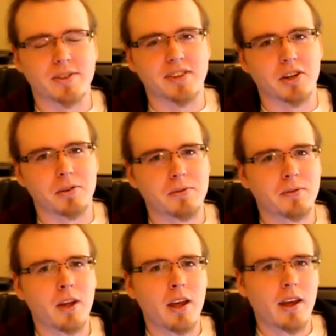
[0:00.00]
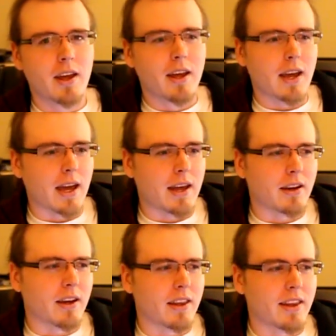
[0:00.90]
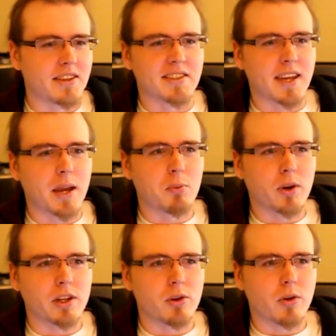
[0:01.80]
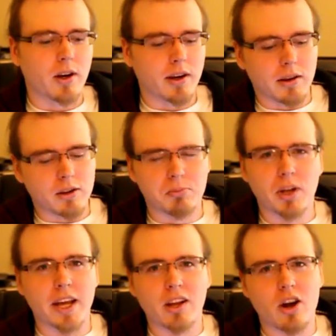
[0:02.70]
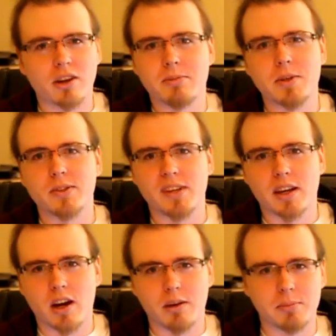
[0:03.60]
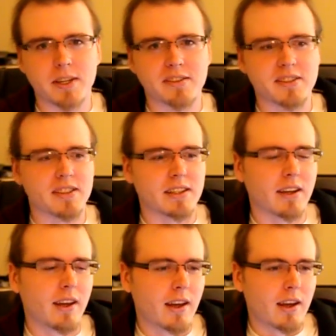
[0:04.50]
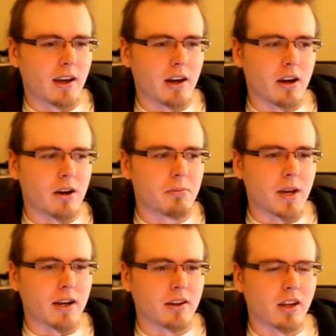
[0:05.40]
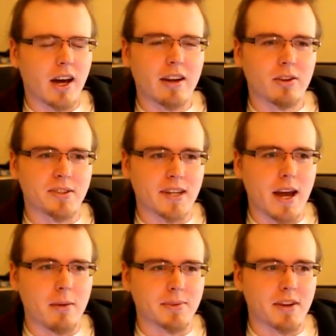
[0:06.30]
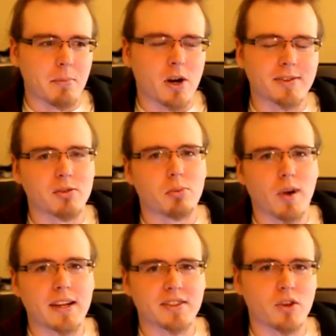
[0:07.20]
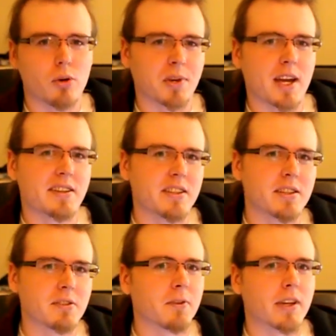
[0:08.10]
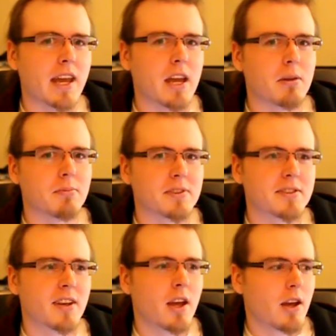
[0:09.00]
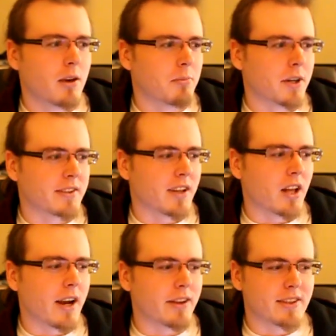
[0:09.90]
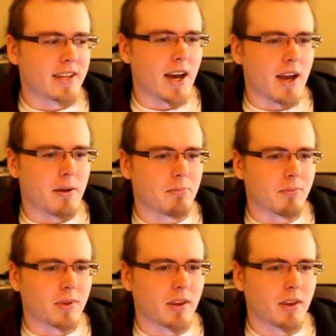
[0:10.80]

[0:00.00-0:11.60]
Surf, and that's a game where you play along the music on PC, and a lot of those times I'm also brainstorming ideas for games, but a lot of the time